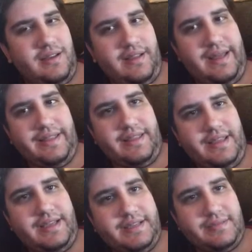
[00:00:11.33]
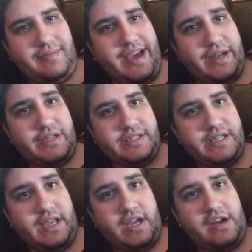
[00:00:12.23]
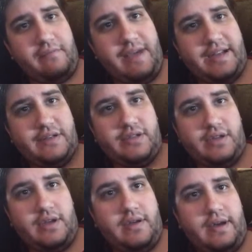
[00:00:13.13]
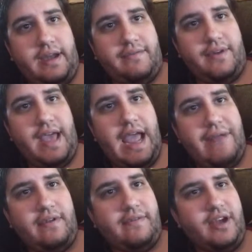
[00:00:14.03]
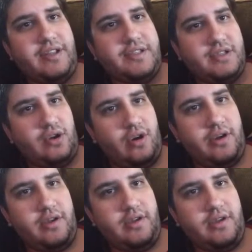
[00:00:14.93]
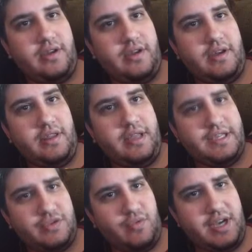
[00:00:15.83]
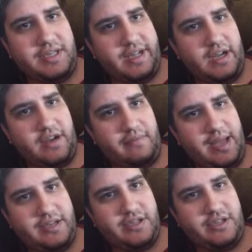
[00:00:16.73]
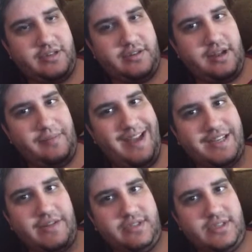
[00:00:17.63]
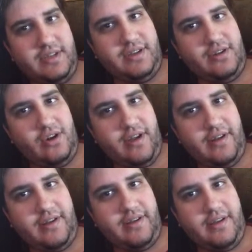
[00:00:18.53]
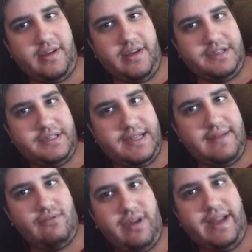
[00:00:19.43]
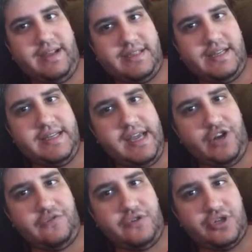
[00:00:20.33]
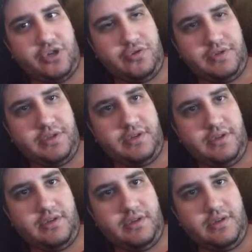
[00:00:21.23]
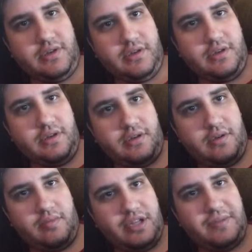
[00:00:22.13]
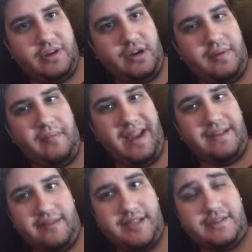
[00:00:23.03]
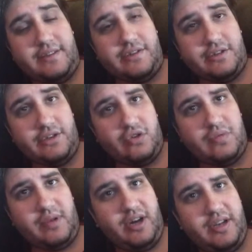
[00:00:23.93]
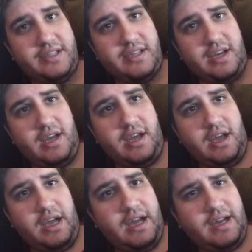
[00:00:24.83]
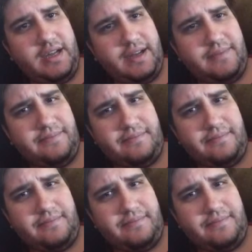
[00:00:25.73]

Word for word: that this match is the kickoff match uh, out of everything on this card. This one is the kickoff match, a match that was on several NXT Takeover shows. Possibly could have been main events of those shows, to be honest. Uh,